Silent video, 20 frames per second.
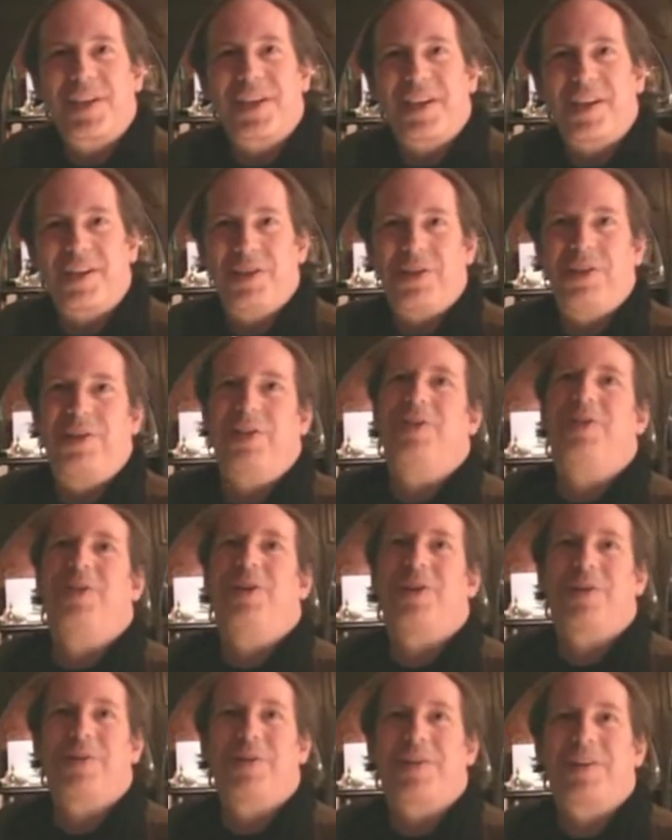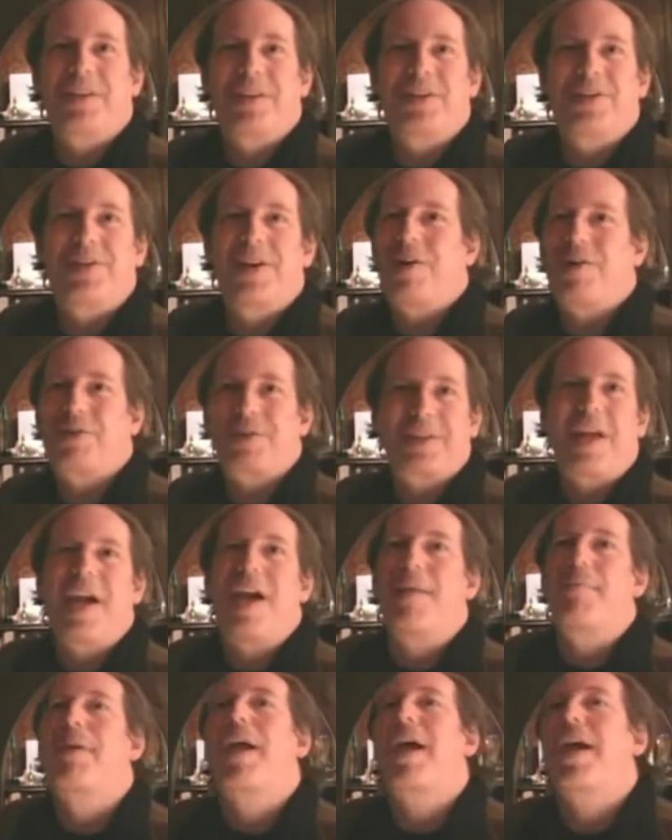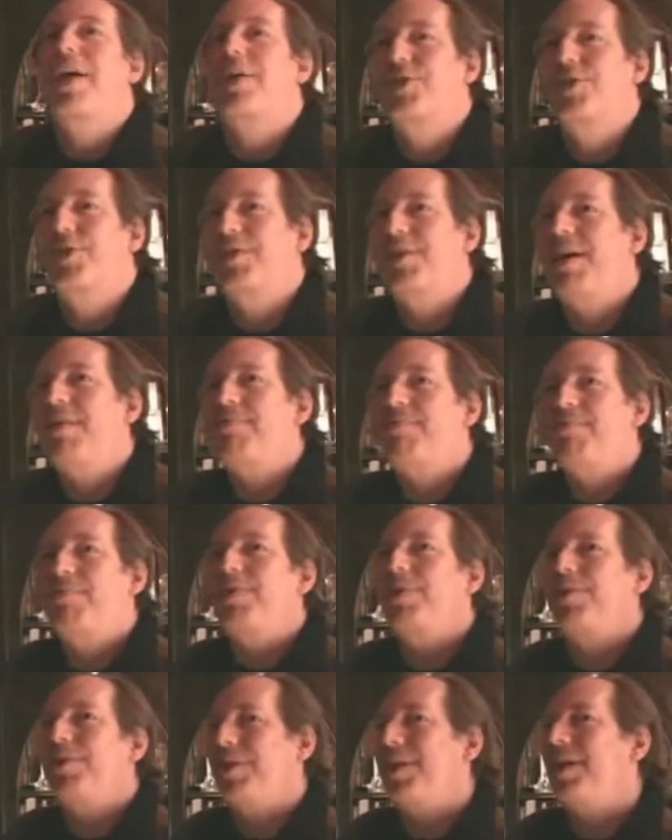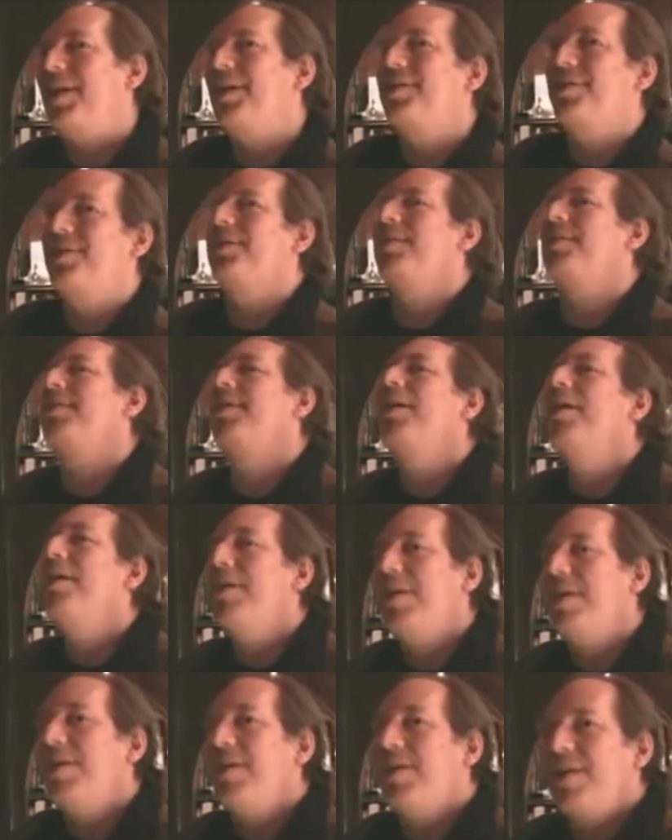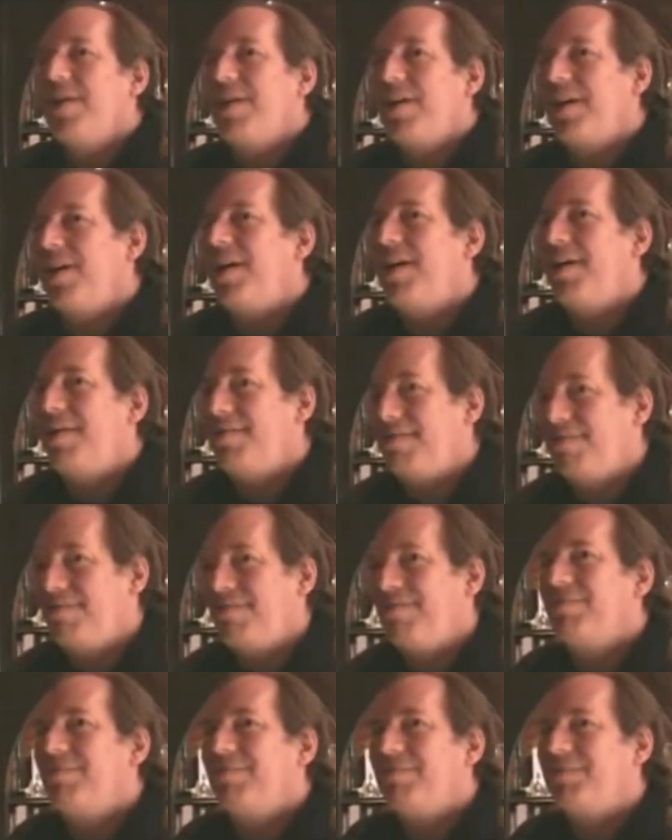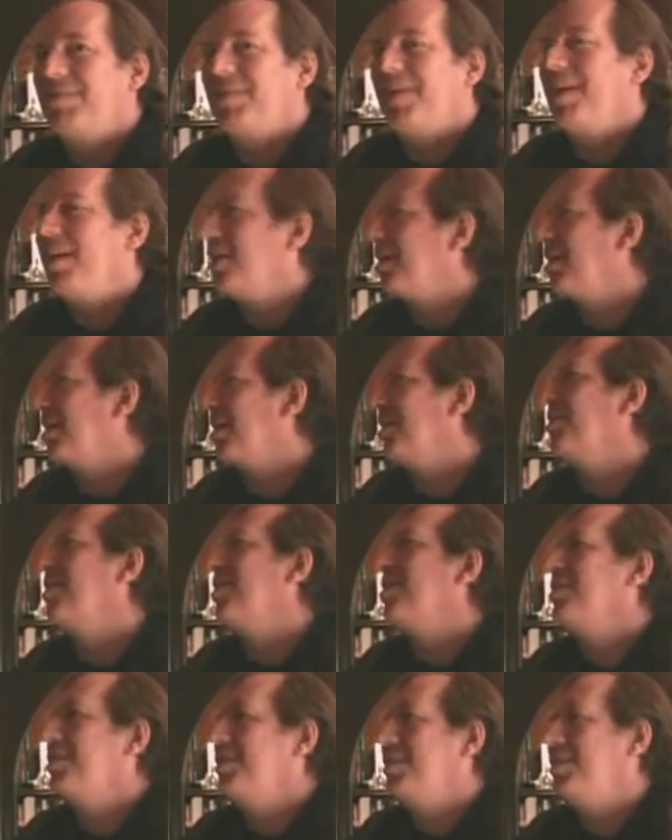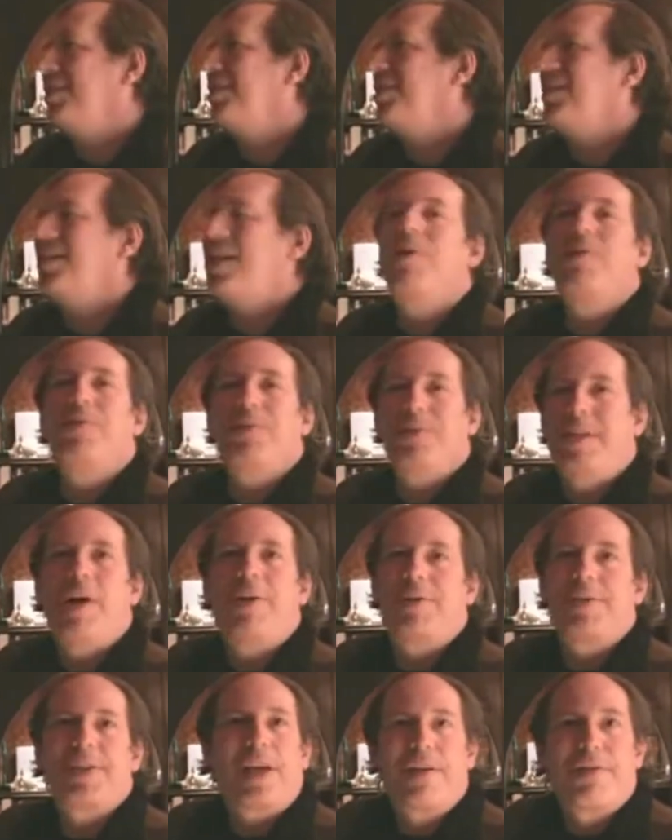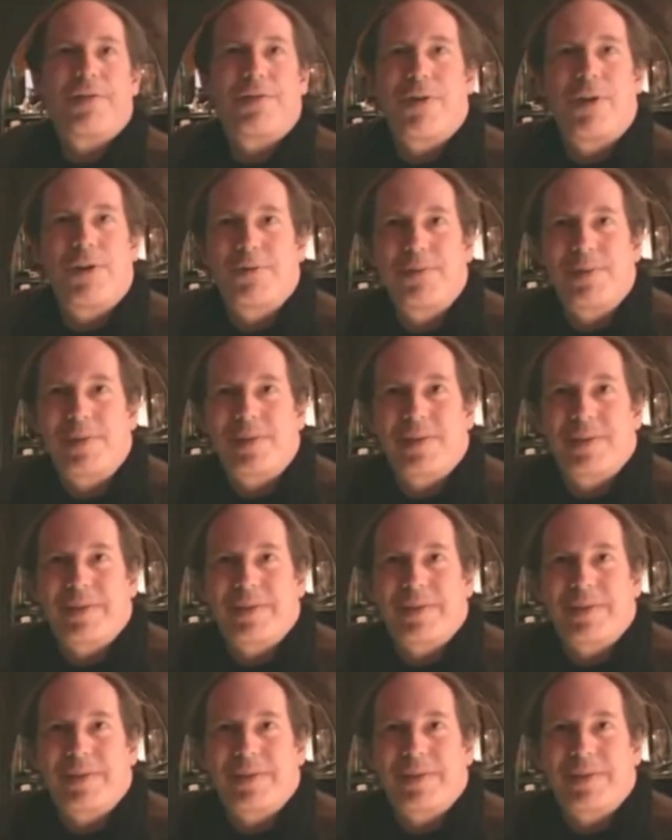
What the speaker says: you know how time catches up with things, and now it's unaffordable.